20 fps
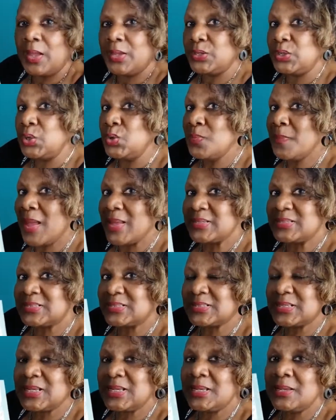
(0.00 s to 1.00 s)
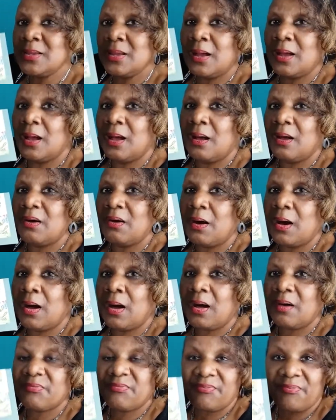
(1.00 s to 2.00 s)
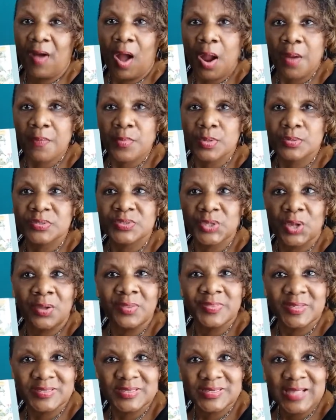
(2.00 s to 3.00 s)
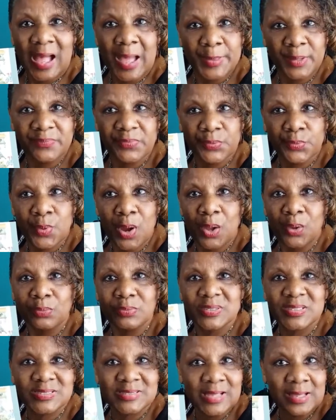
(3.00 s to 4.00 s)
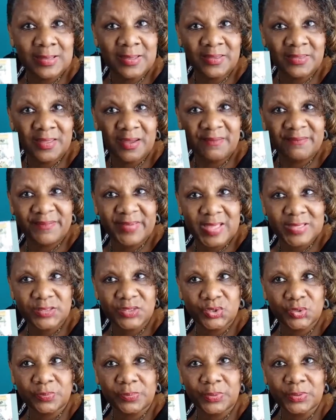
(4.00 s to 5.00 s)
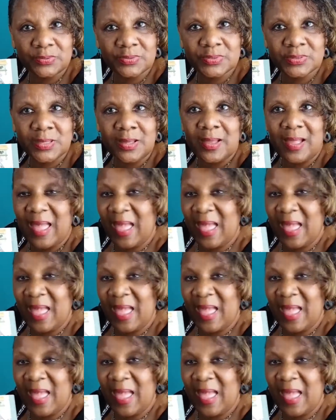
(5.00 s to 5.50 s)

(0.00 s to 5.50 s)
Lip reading: You may see farmers on the side of the road selling their vegetables,